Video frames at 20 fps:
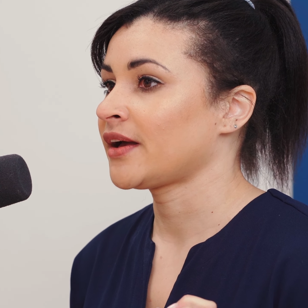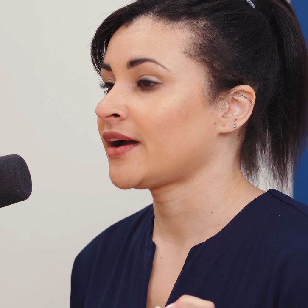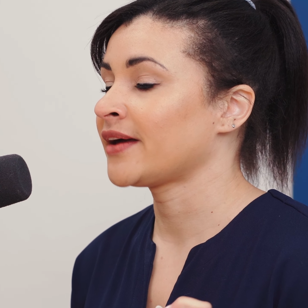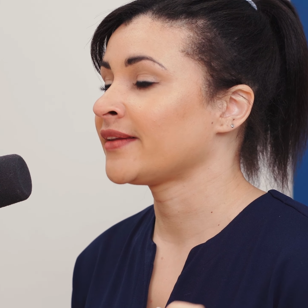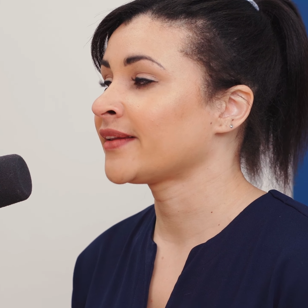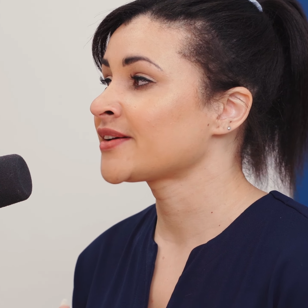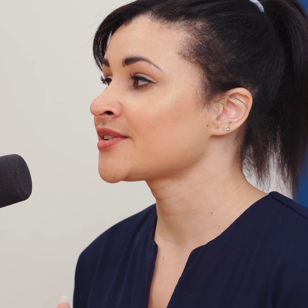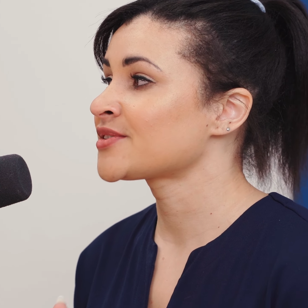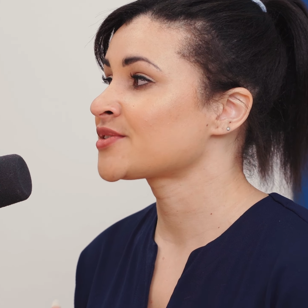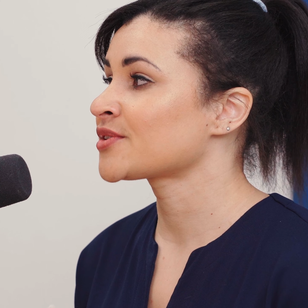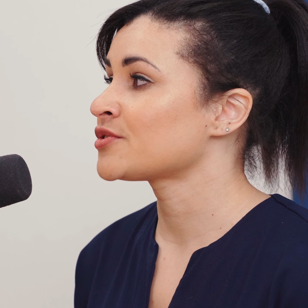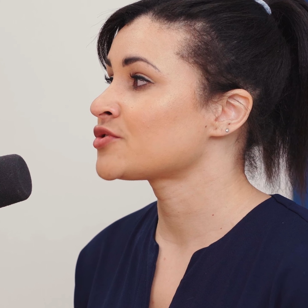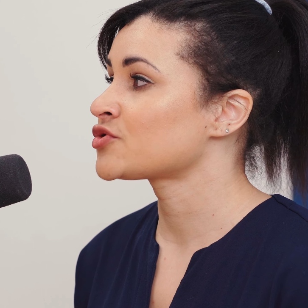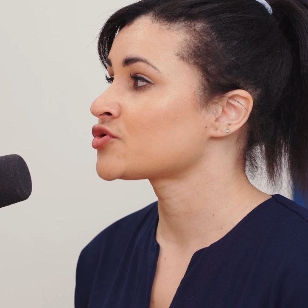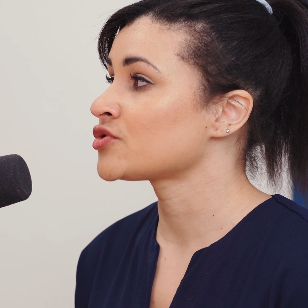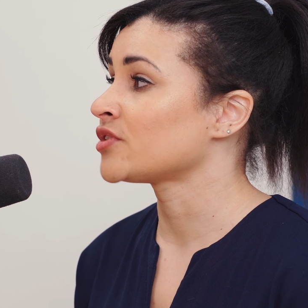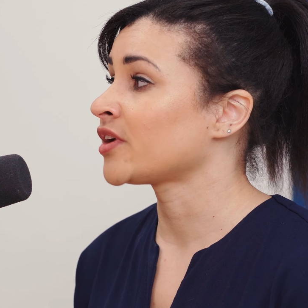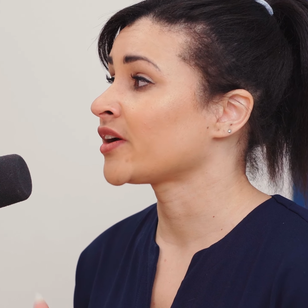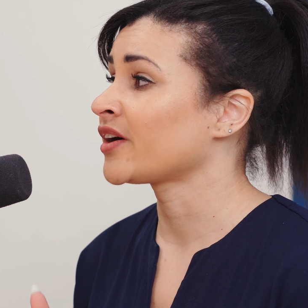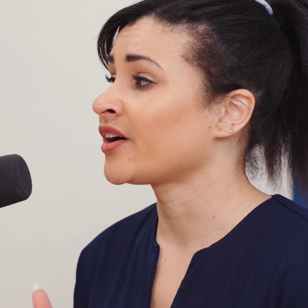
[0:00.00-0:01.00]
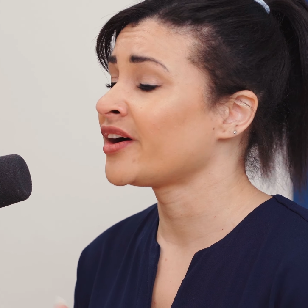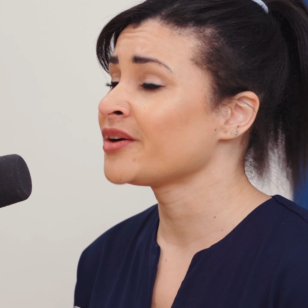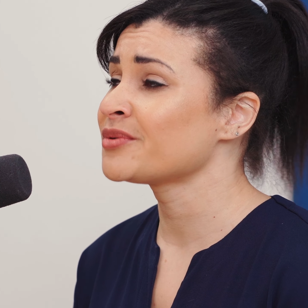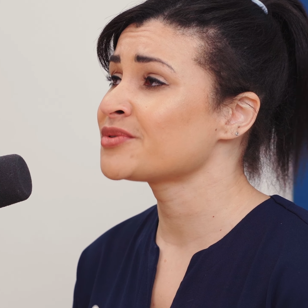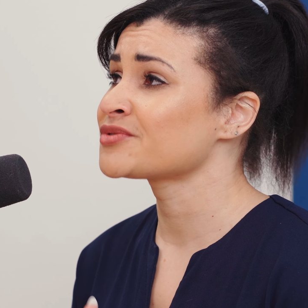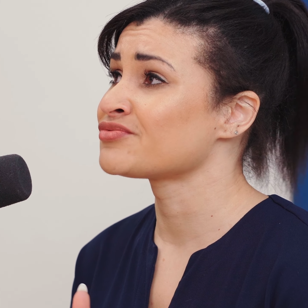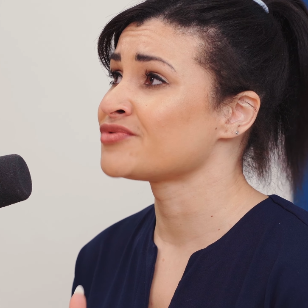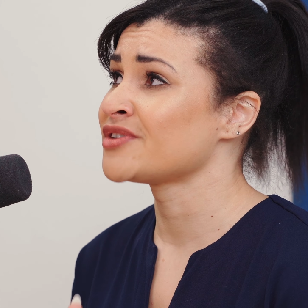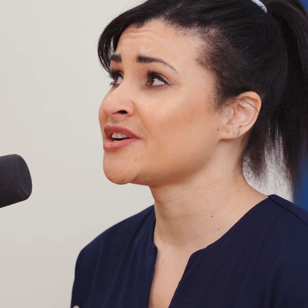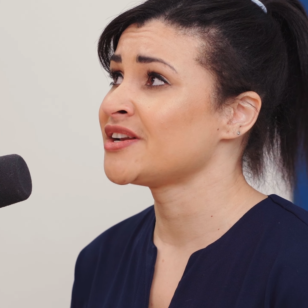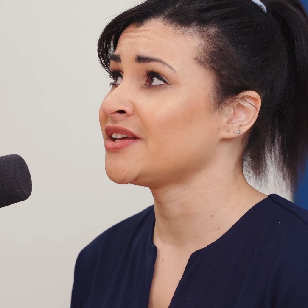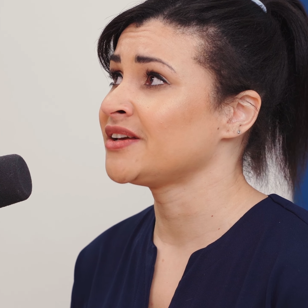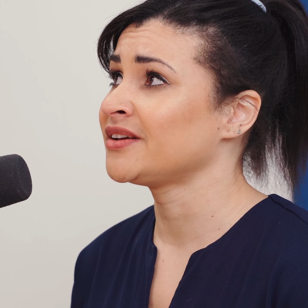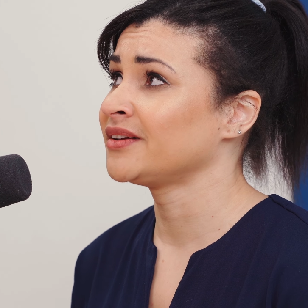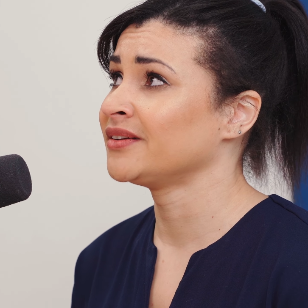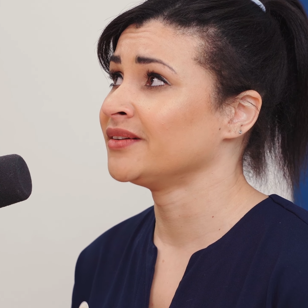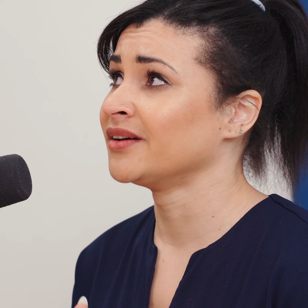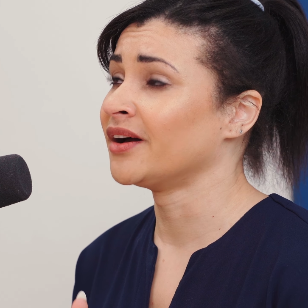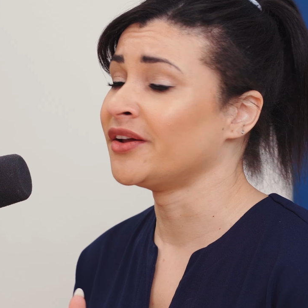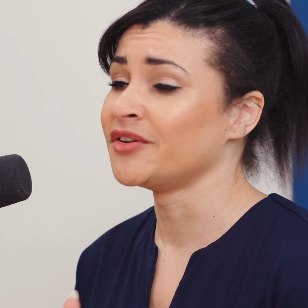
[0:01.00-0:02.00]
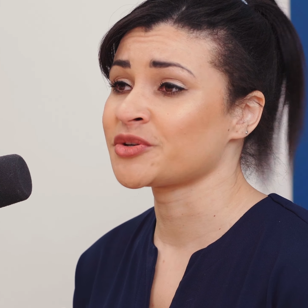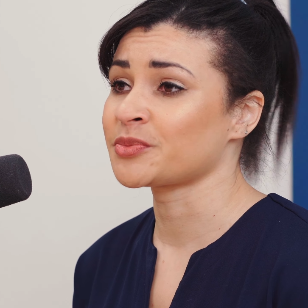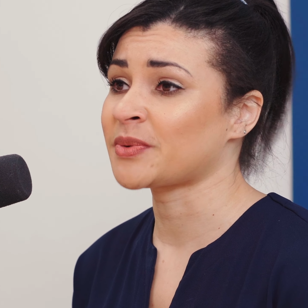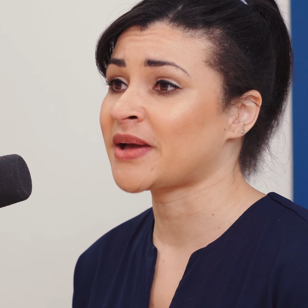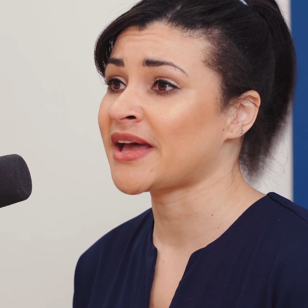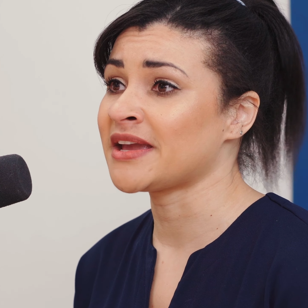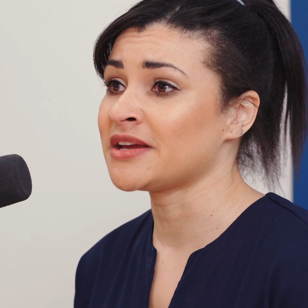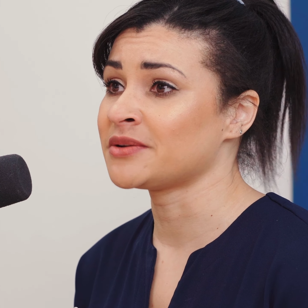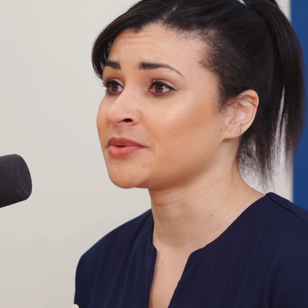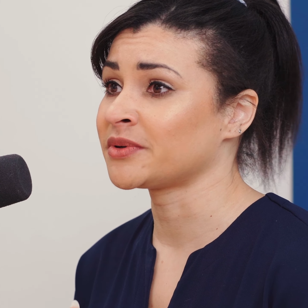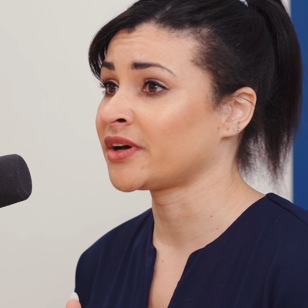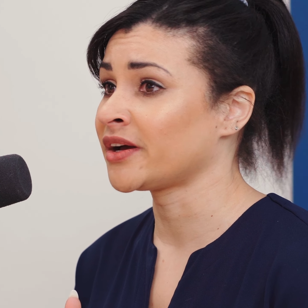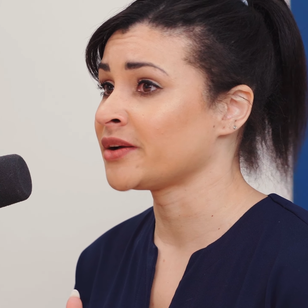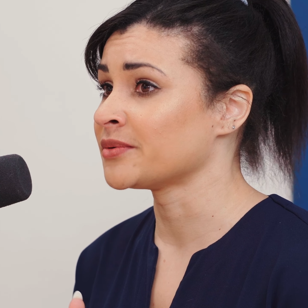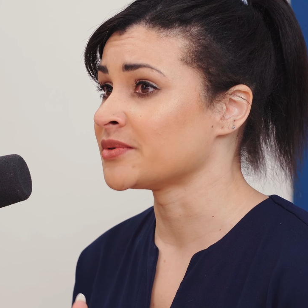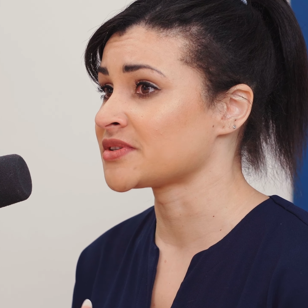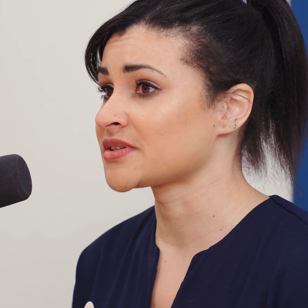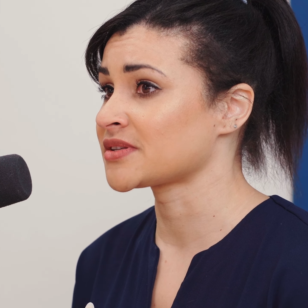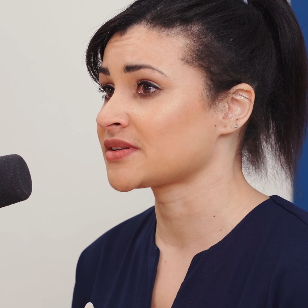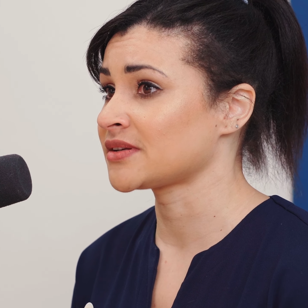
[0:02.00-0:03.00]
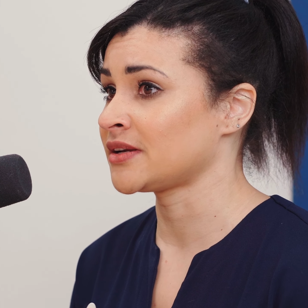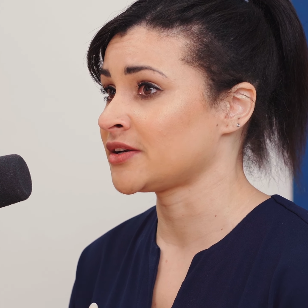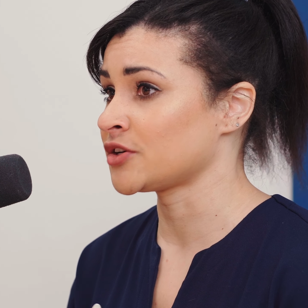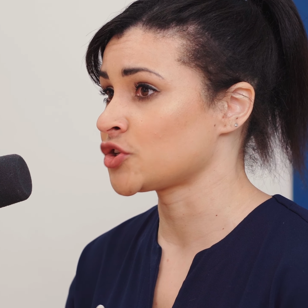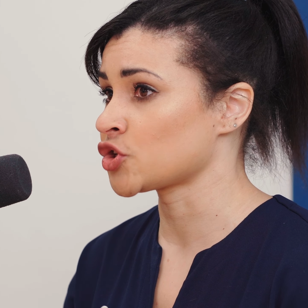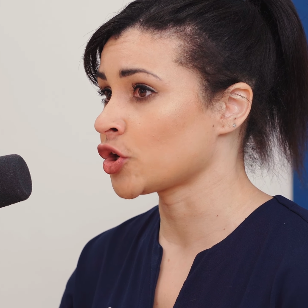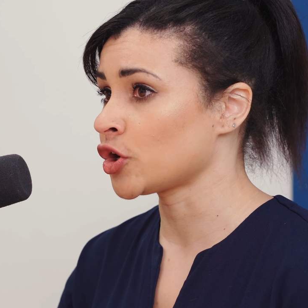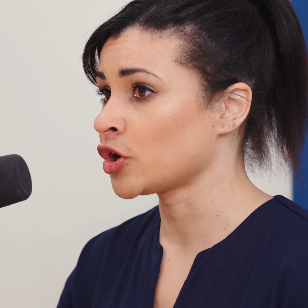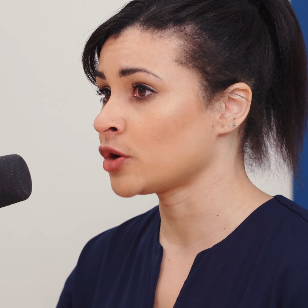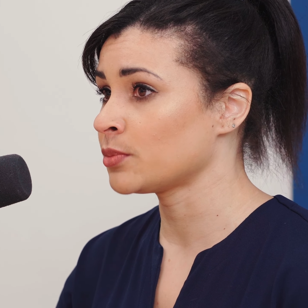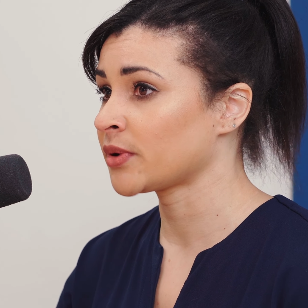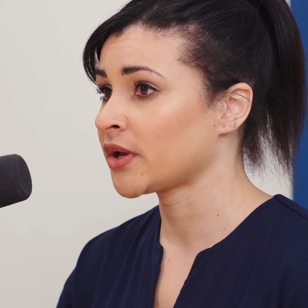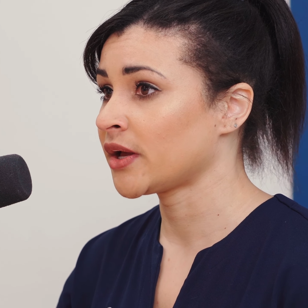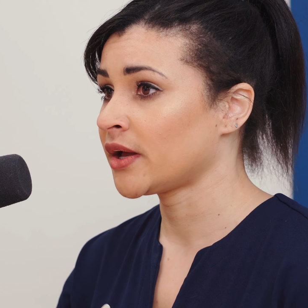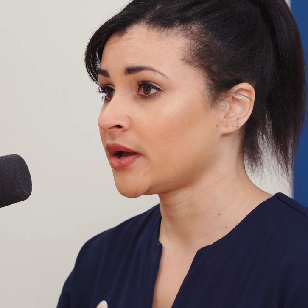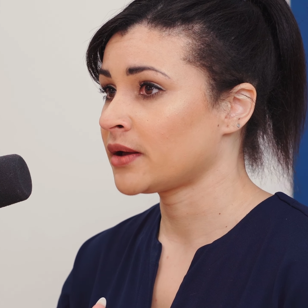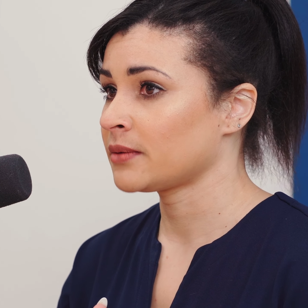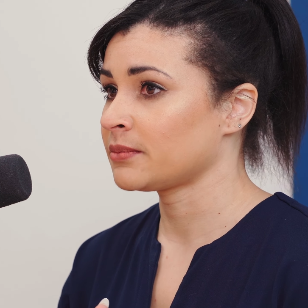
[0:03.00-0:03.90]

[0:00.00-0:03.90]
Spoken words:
And that's so true. Like, I was really underpaid when I was in a job,